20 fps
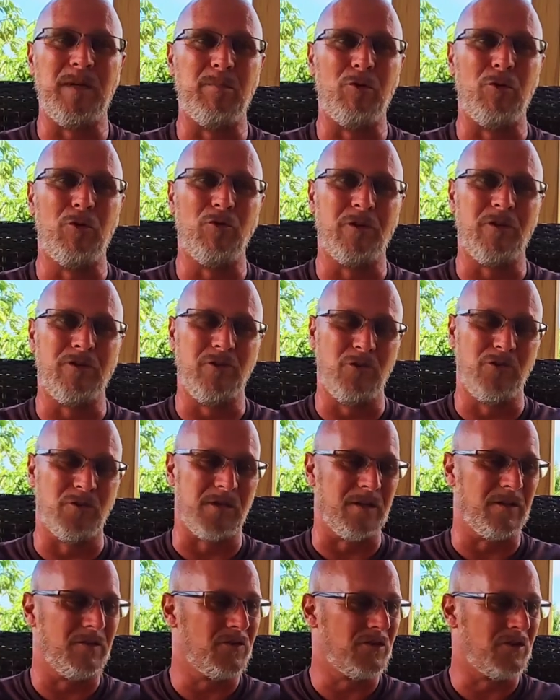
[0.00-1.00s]
people who can
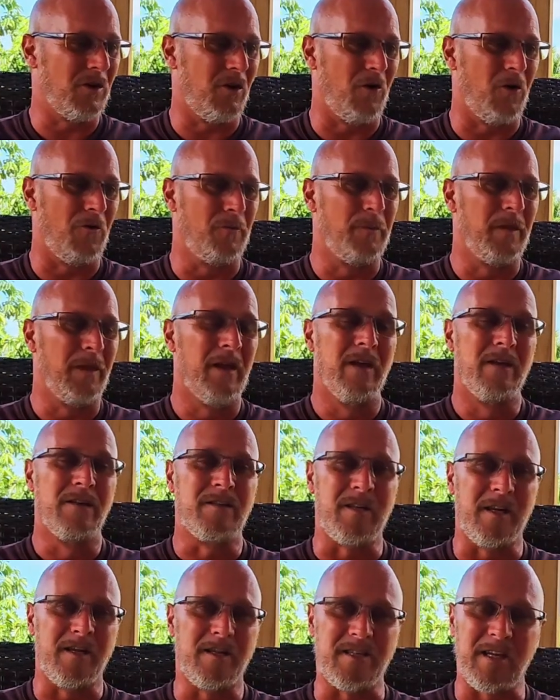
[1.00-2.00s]
use it. So
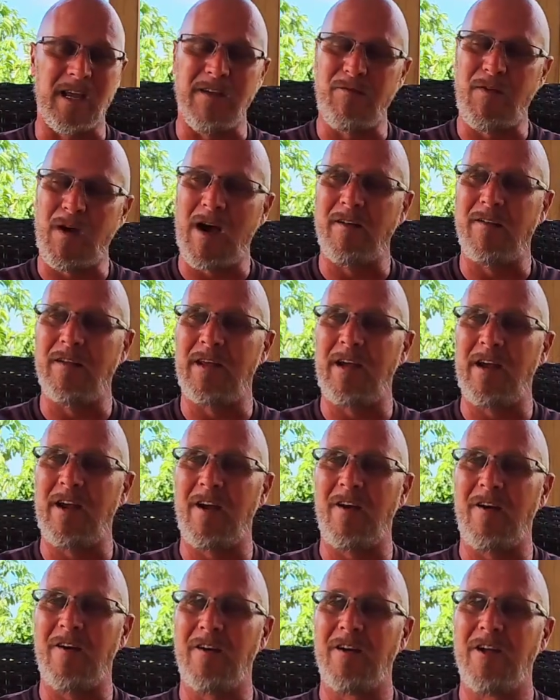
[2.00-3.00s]
stay safe out
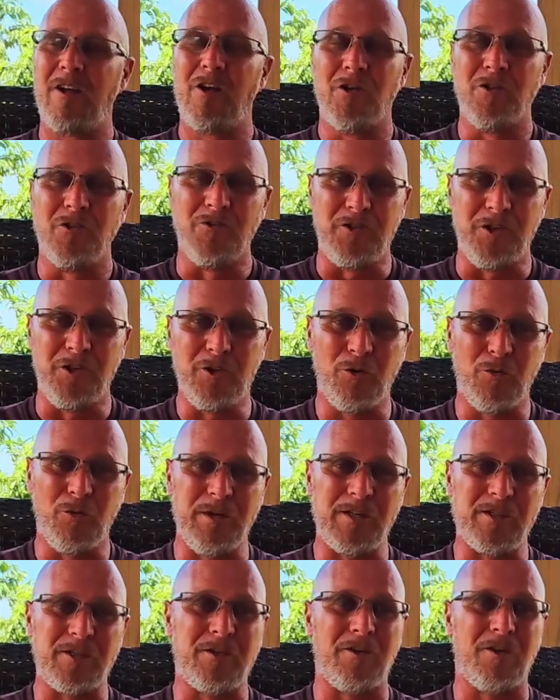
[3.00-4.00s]
there. Do your
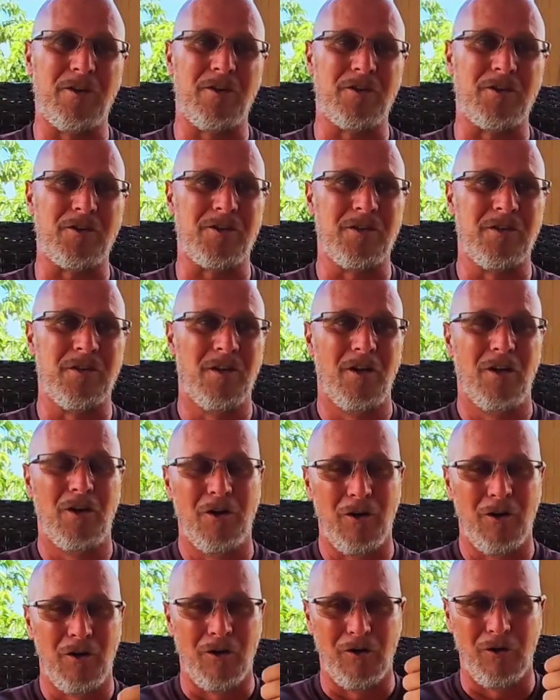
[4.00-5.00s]
research.
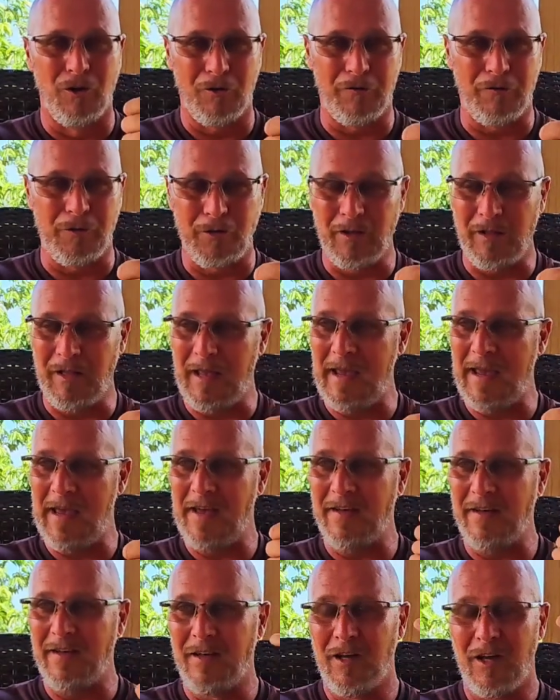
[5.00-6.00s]
Look for your
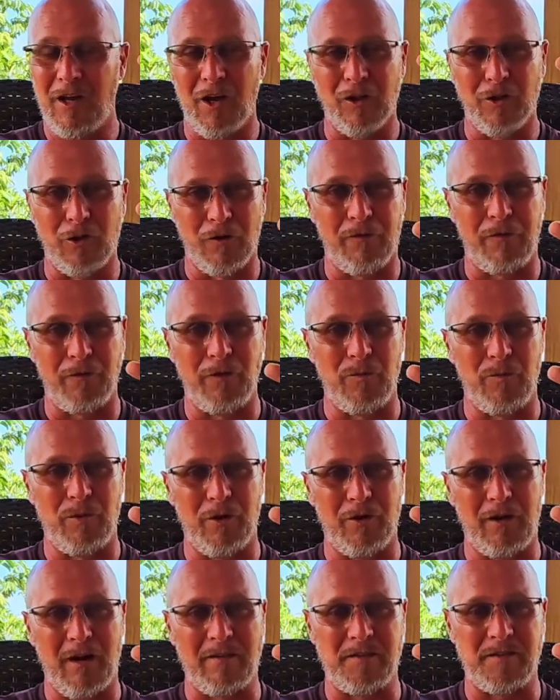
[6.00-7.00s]
land. Look for your
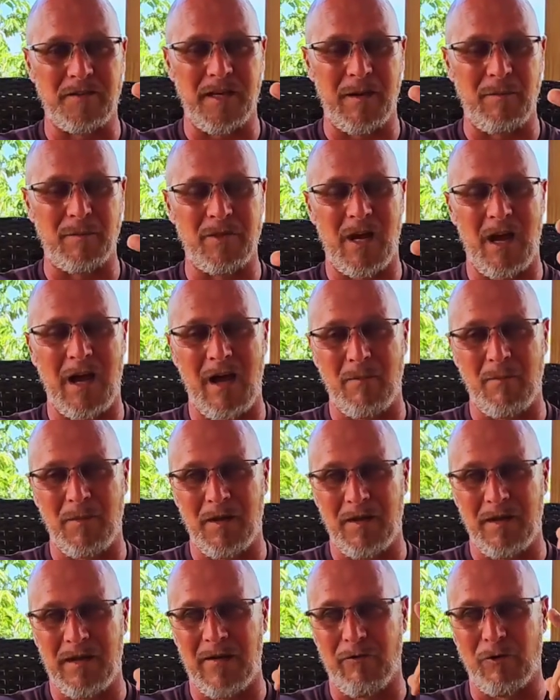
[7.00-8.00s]
builder at the same time.
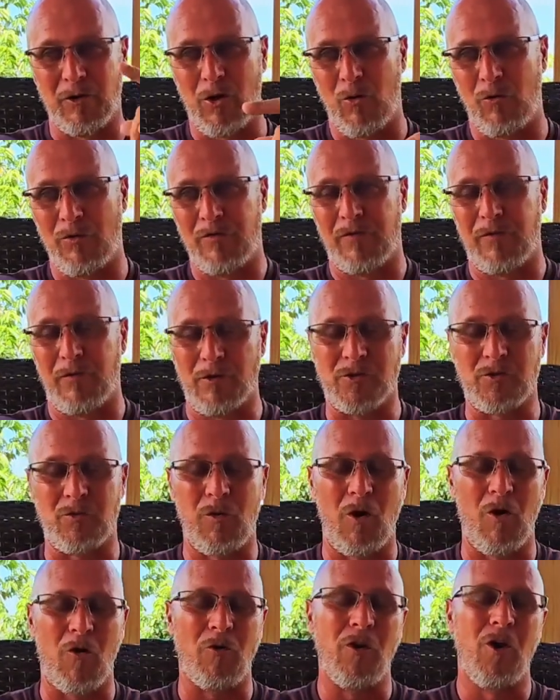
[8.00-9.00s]
Never go with the first
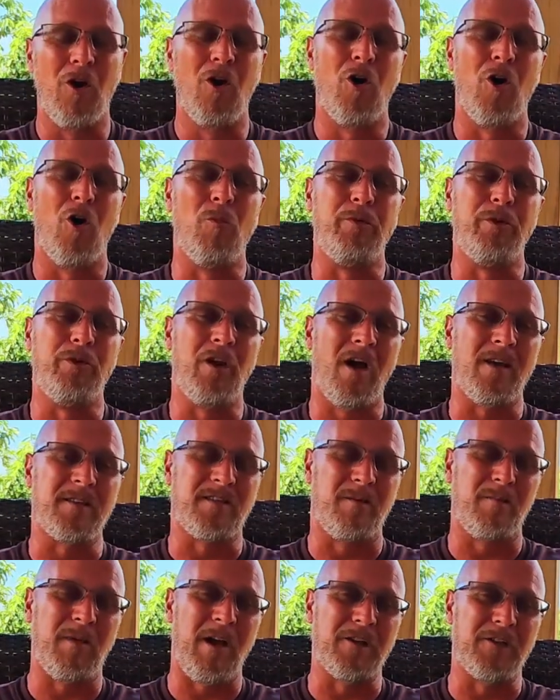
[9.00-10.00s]
quote. Hope you got
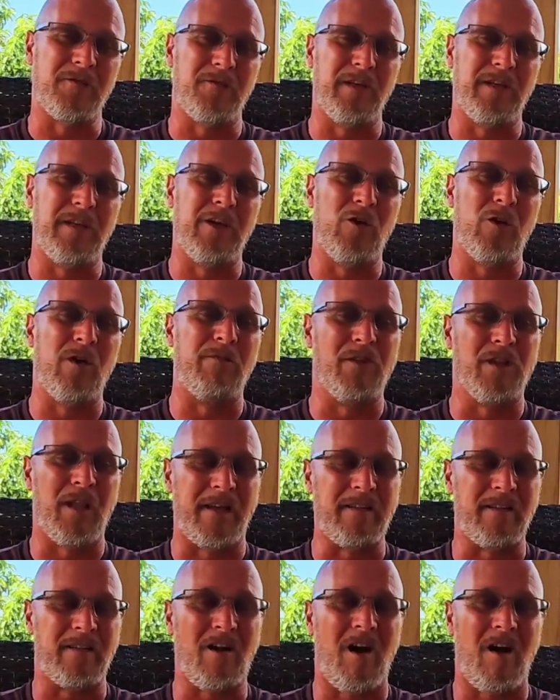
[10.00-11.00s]
some out of this video. If you
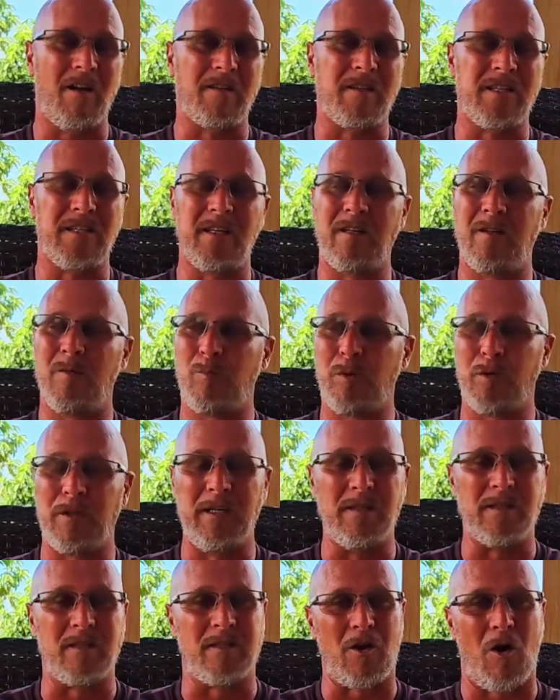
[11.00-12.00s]
like the content,
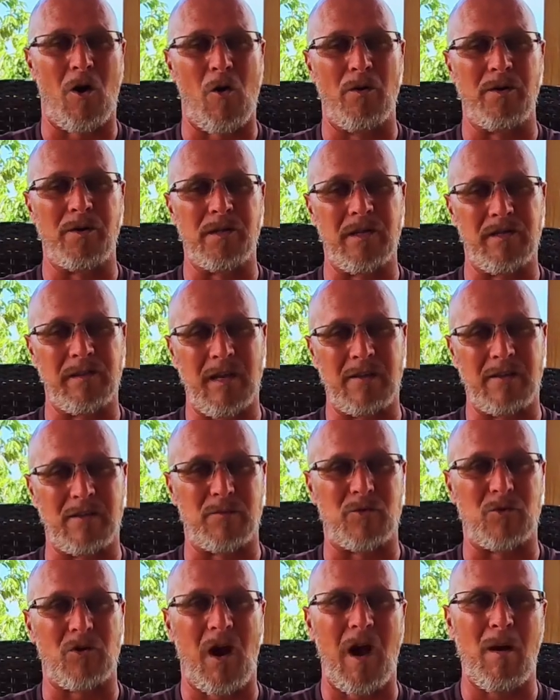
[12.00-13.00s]
please, as always, hit that
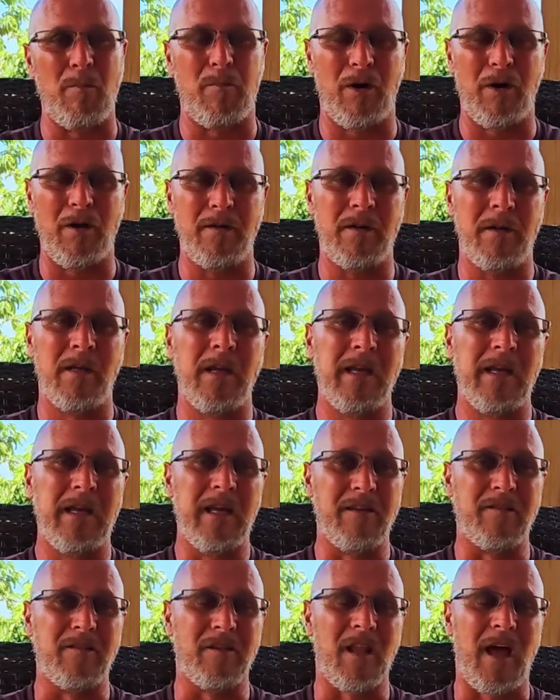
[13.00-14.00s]
subscribe button,
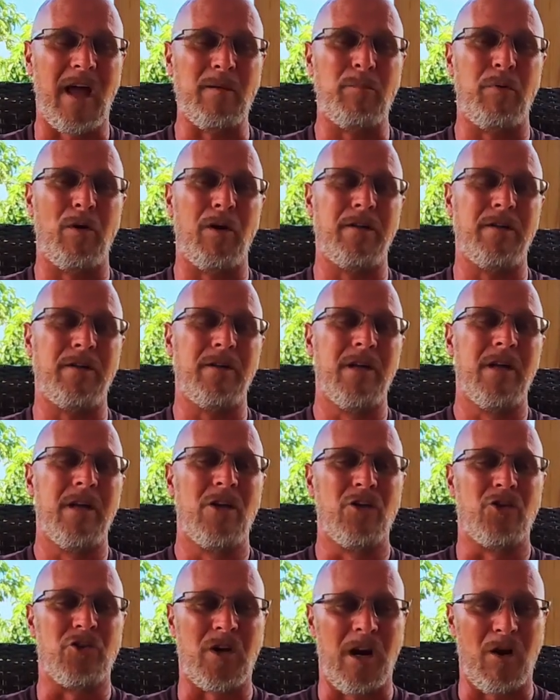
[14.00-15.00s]
hit the like button,
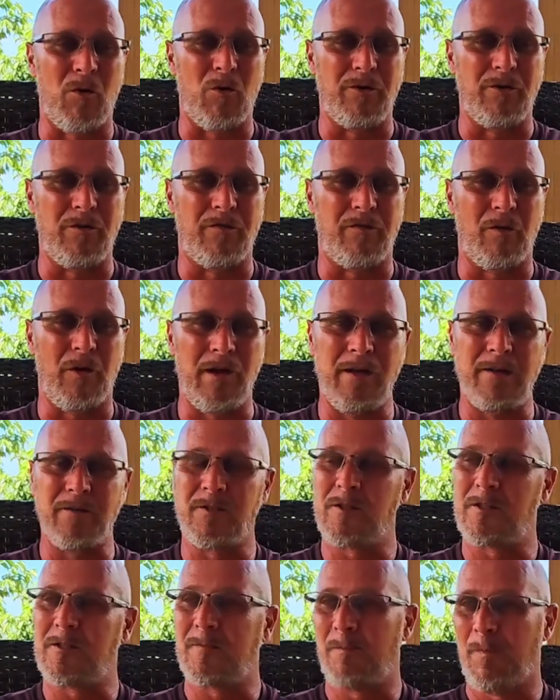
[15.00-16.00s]
share it with your
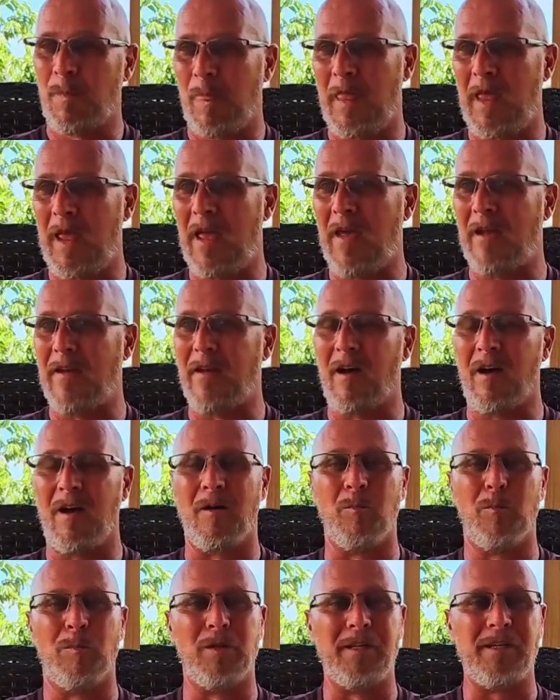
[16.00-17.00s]
friends, and
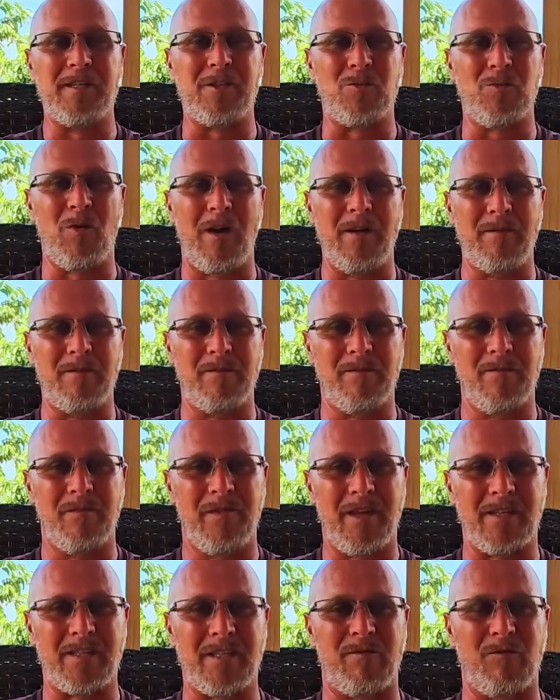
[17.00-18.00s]
Belize is waiting.
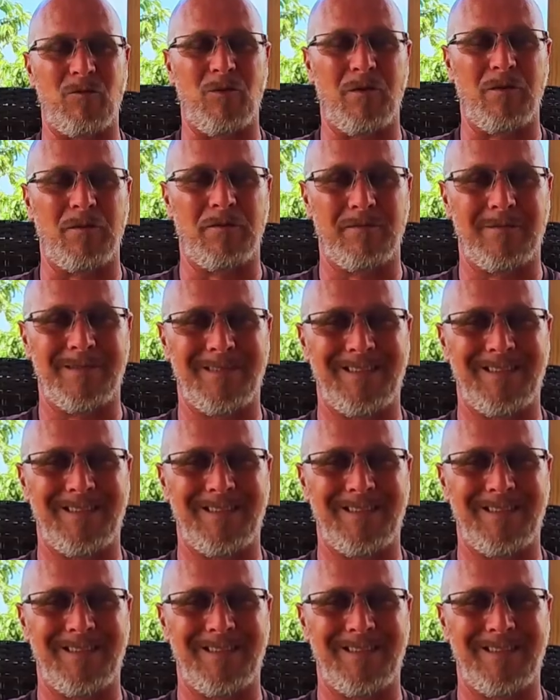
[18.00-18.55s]
Thanks, everyone.